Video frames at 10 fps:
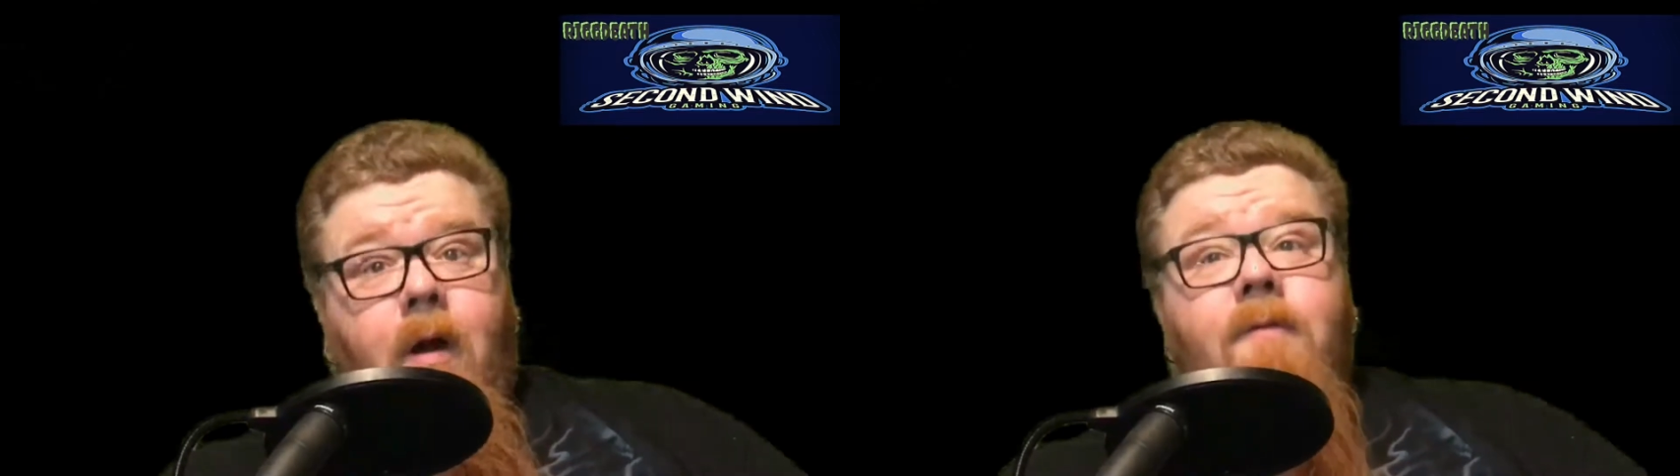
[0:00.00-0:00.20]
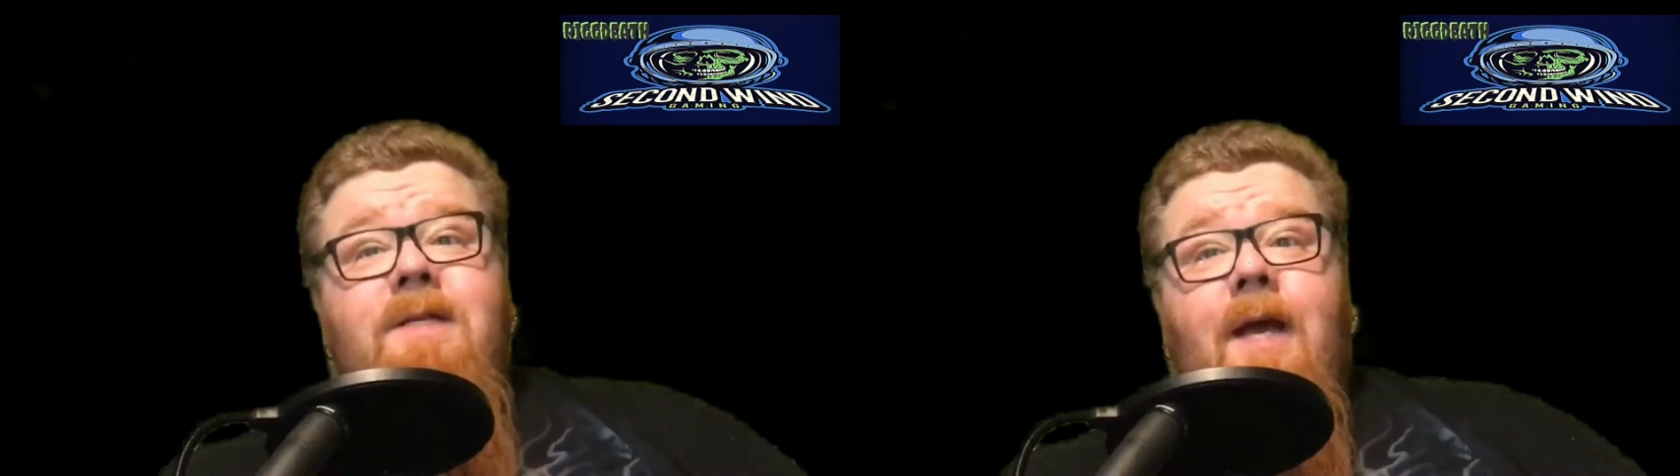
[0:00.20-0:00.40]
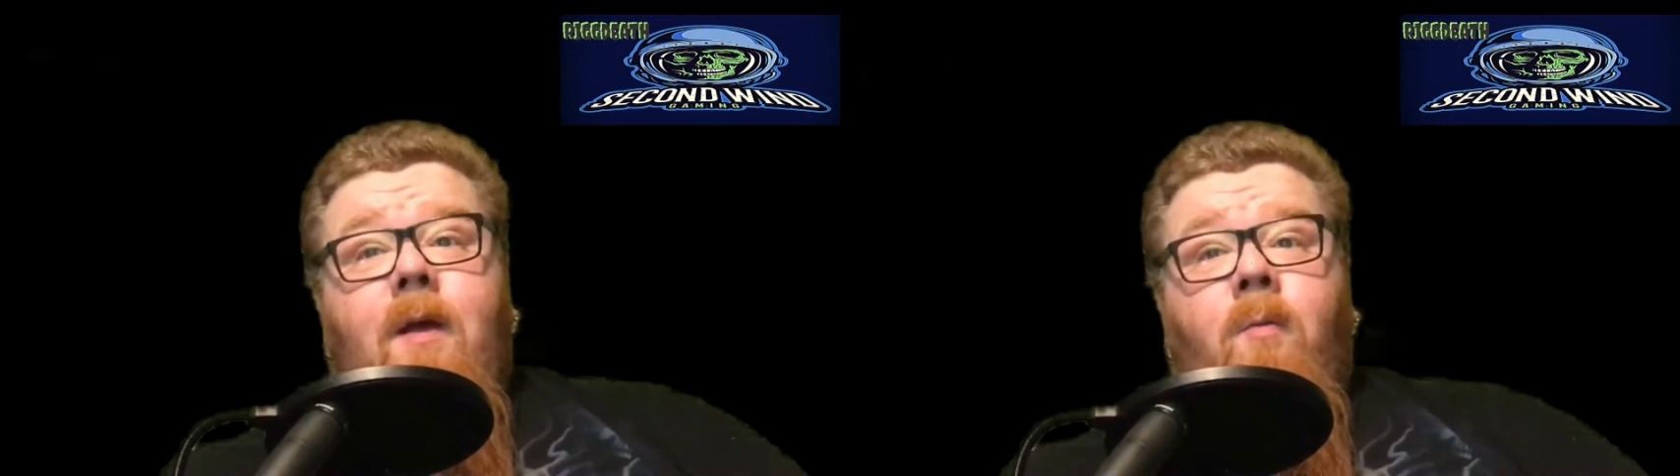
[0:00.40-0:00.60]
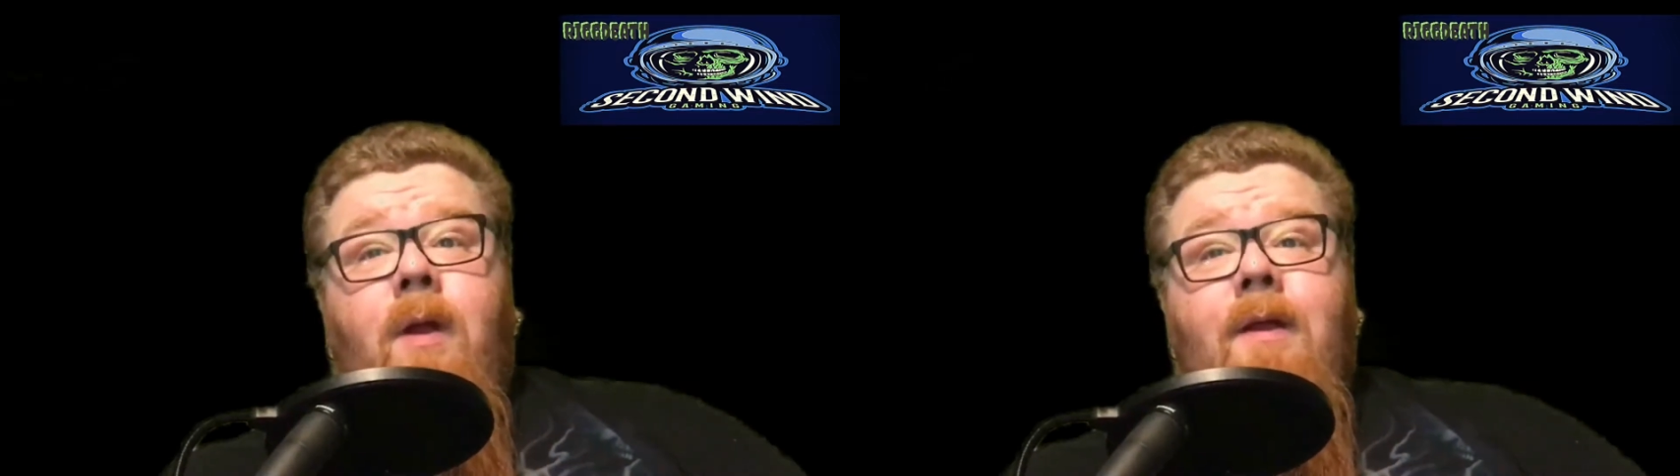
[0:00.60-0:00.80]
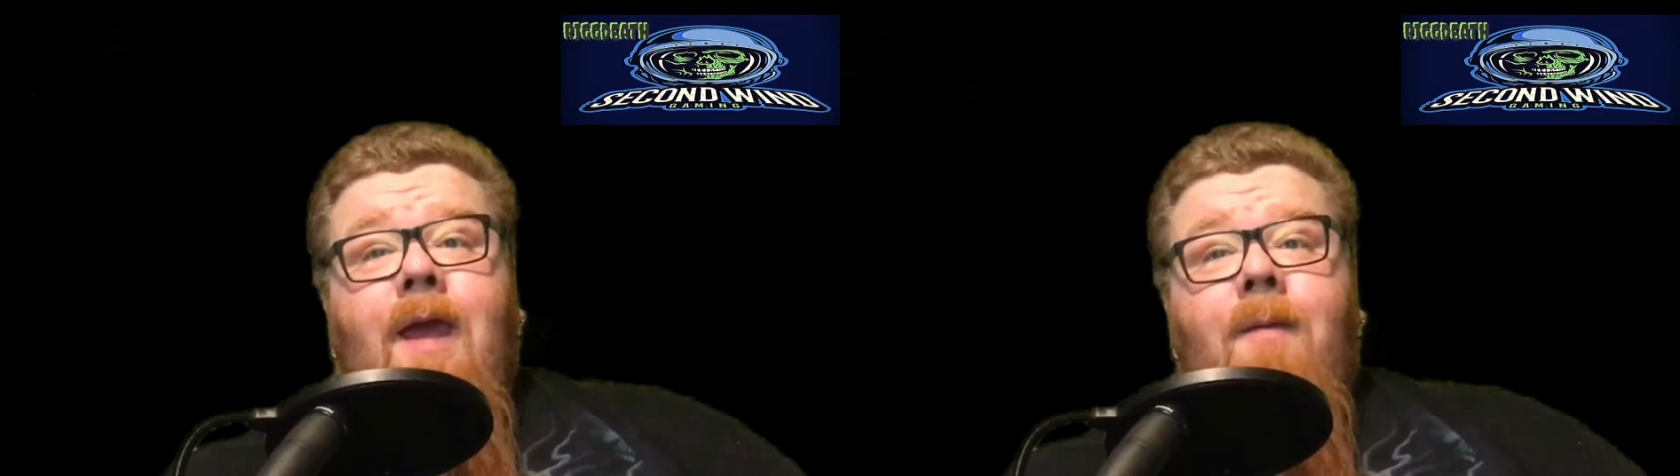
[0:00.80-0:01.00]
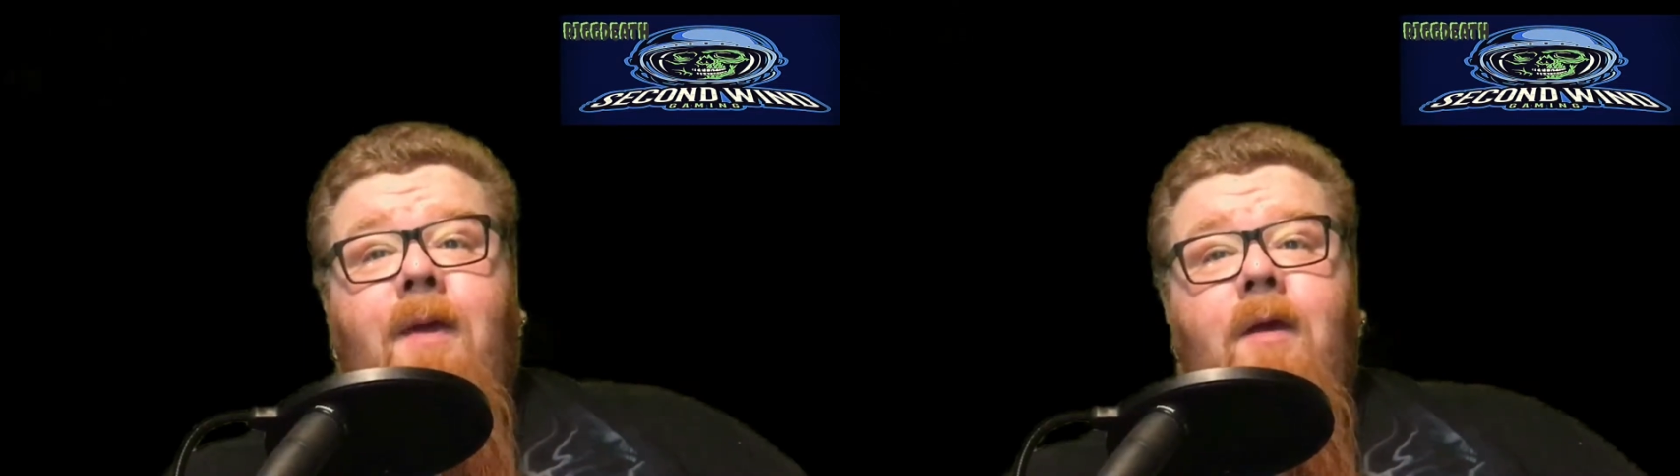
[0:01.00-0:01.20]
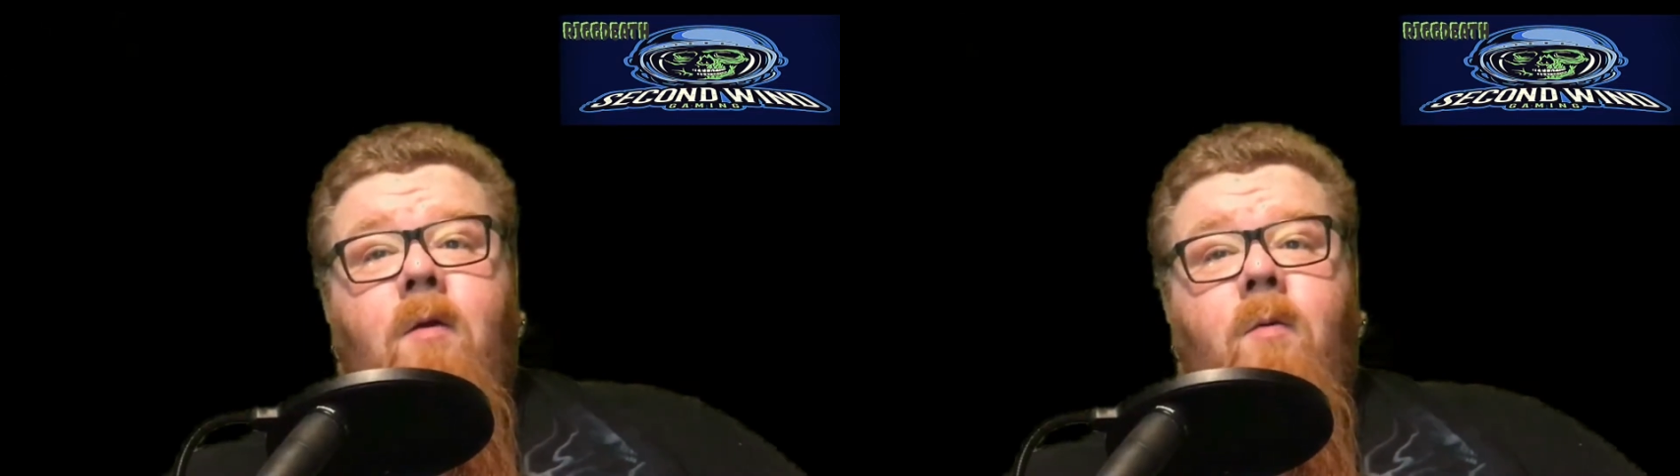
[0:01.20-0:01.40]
of Second Wind Gaming